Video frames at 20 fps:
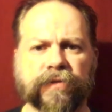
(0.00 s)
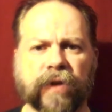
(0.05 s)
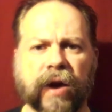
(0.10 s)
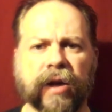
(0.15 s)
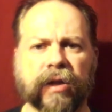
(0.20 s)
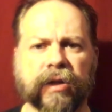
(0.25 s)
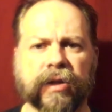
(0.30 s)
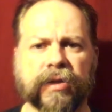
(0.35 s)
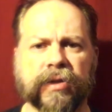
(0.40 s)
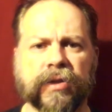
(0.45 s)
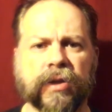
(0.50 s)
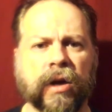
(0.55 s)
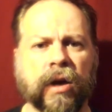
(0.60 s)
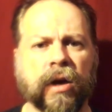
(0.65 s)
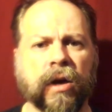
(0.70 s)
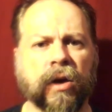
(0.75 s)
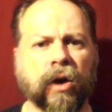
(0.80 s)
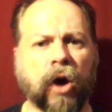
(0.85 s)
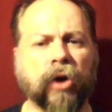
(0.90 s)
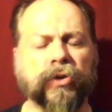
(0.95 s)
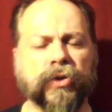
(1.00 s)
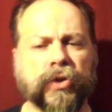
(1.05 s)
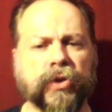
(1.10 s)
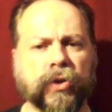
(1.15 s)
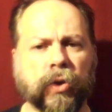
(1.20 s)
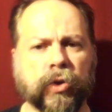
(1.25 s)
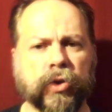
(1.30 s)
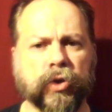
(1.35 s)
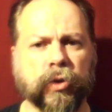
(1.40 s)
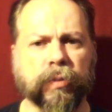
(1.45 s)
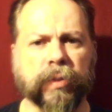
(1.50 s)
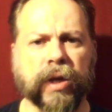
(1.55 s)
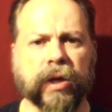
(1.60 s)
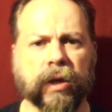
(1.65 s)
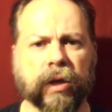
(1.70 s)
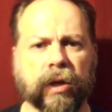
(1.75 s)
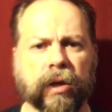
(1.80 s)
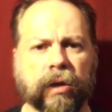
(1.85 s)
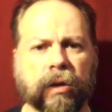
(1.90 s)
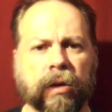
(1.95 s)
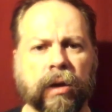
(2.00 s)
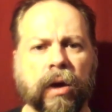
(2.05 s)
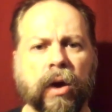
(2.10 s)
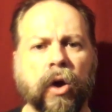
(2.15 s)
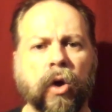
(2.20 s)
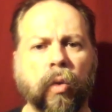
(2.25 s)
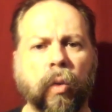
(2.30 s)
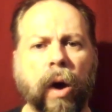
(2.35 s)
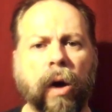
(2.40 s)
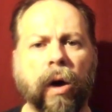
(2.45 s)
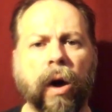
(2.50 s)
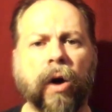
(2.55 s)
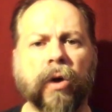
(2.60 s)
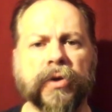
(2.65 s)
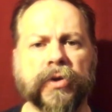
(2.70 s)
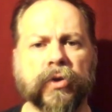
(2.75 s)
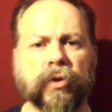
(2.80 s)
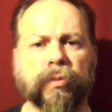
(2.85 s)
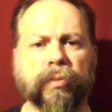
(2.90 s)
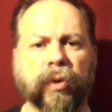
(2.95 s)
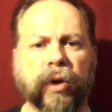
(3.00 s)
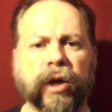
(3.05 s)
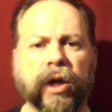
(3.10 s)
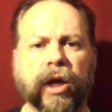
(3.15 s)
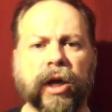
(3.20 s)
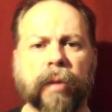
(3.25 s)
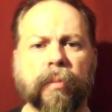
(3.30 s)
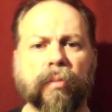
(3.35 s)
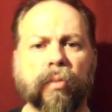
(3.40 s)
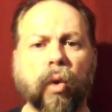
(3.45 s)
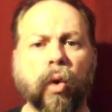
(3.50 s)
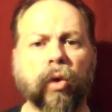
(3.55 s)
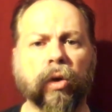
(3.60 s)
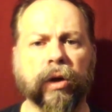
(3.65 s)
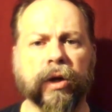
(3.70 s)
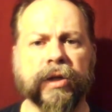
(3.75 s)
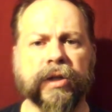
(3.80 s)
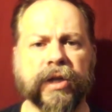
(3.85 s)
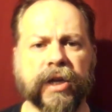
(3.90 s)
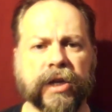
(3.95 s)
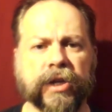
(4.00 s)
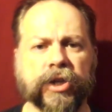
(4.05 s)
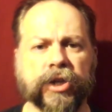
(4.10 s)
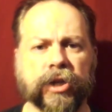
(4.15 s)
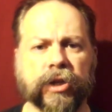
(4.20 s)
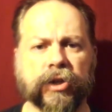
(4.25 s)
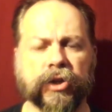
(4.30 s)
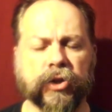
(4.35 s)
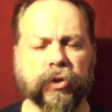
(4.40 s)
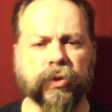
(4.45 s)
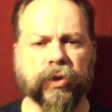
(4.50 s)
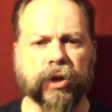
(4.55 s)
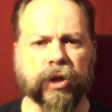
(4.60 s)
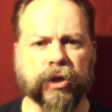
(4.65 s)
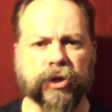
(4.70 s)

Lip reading: violence on social media while also bringing more attention to the